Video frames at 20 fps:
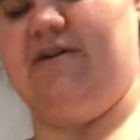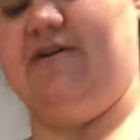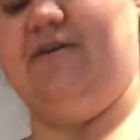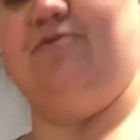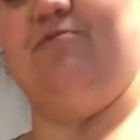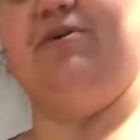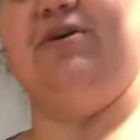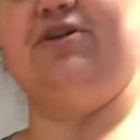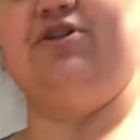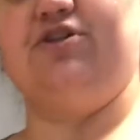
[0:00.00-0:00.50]

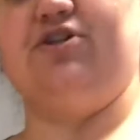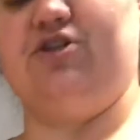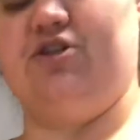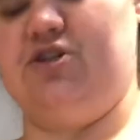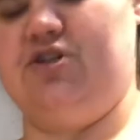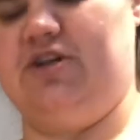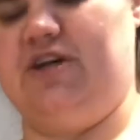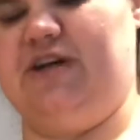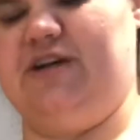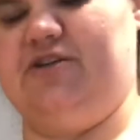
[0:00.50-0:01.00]
much
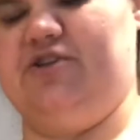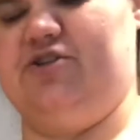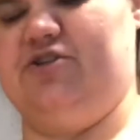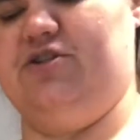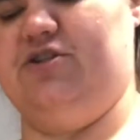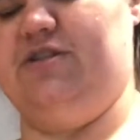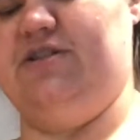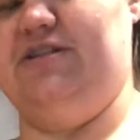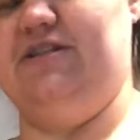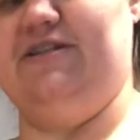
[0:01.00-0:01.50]
extra
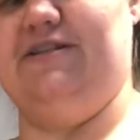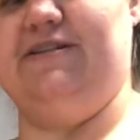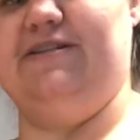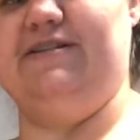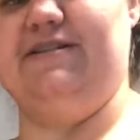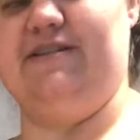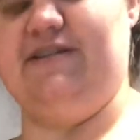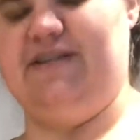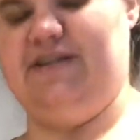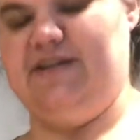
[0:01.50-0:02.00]

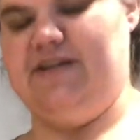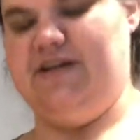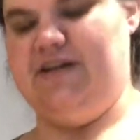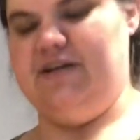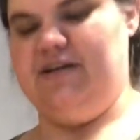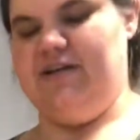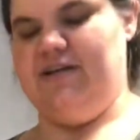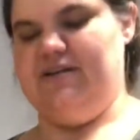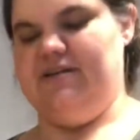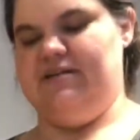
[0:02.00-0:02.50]
TLC
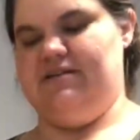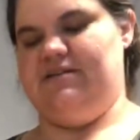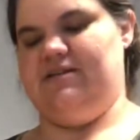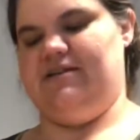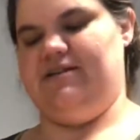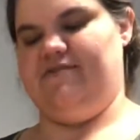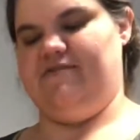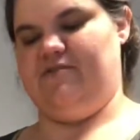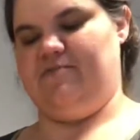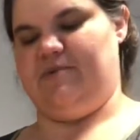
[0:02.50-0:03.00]
to
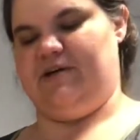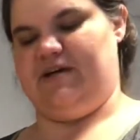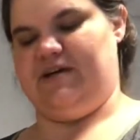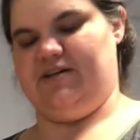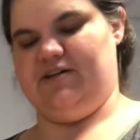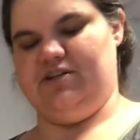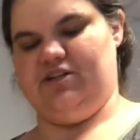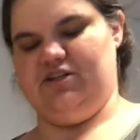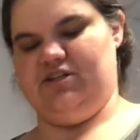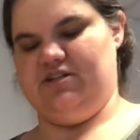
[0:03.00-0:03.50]
give the
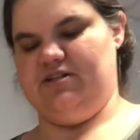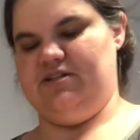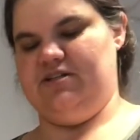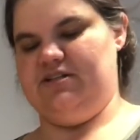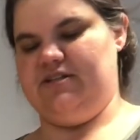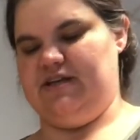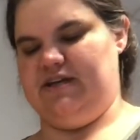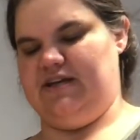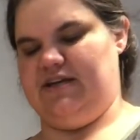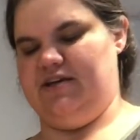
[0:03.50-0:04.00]
packages,
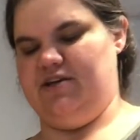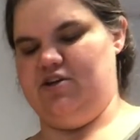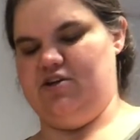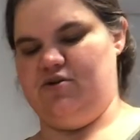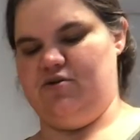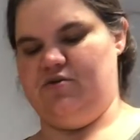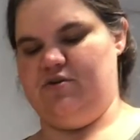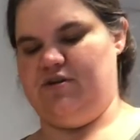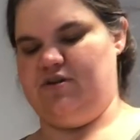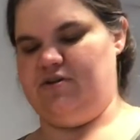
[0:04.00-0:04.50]
and I
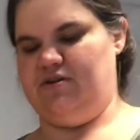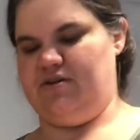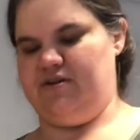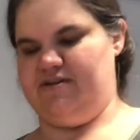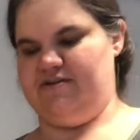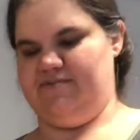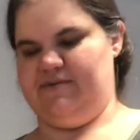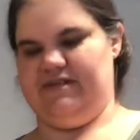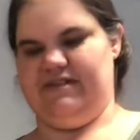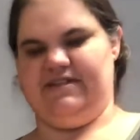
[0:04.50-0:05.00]
know that a lot
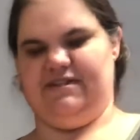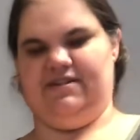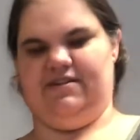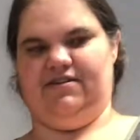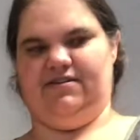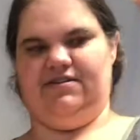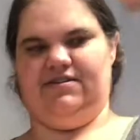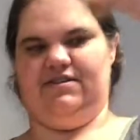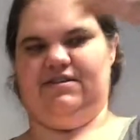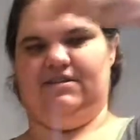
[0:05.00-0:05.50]
of
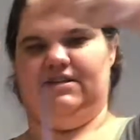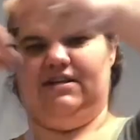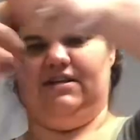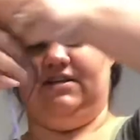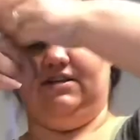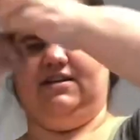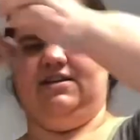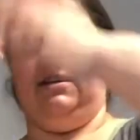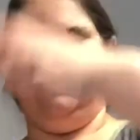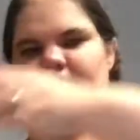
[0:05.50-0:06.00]
resellers
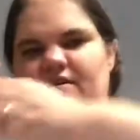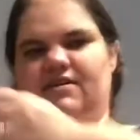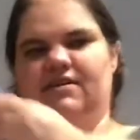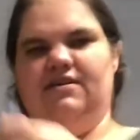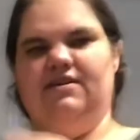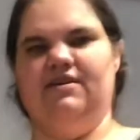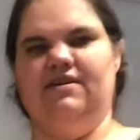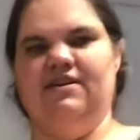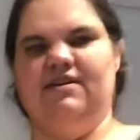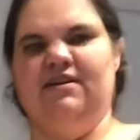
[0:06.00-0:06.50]
say
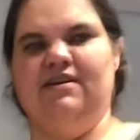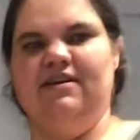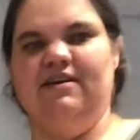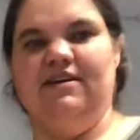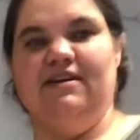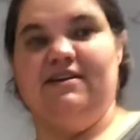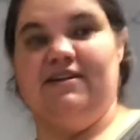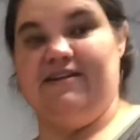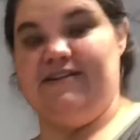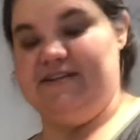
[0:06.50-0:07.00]

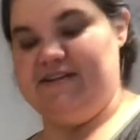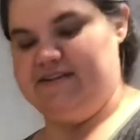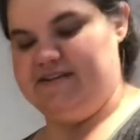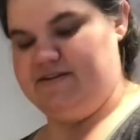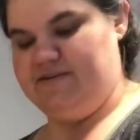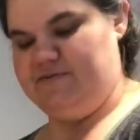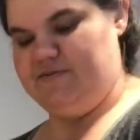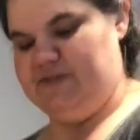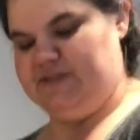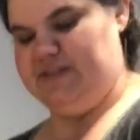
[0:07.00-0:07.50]
that they
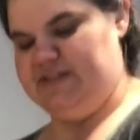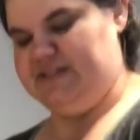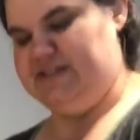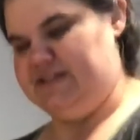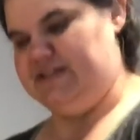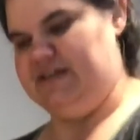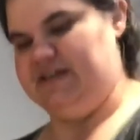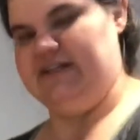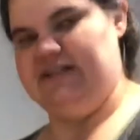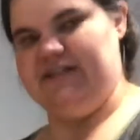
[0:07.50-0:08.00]
didn't really see
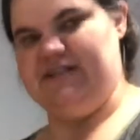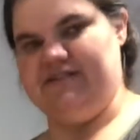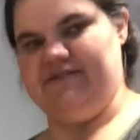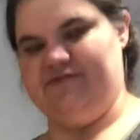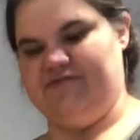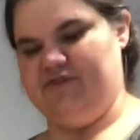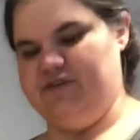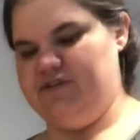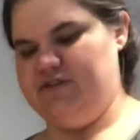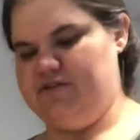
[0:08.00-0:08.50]
any
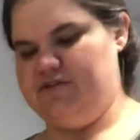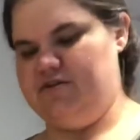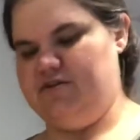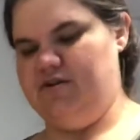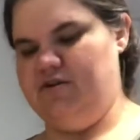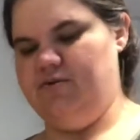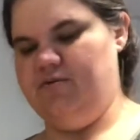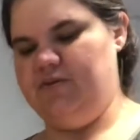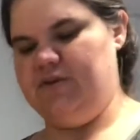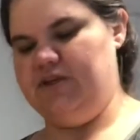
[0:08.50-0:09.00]
difference
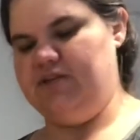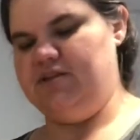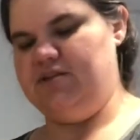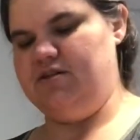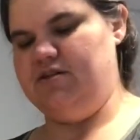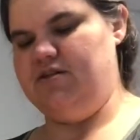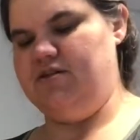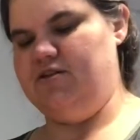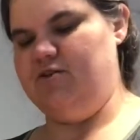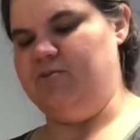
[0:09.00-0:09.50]
when they
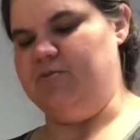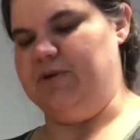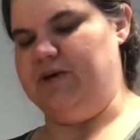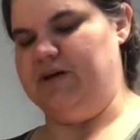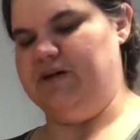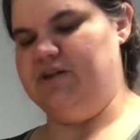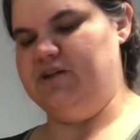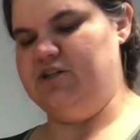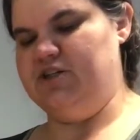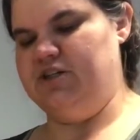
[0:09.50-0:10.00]
did cute
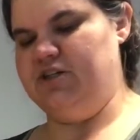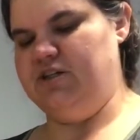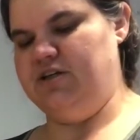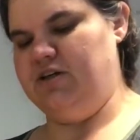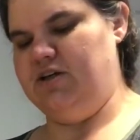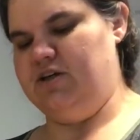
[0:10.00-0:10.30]
packaging.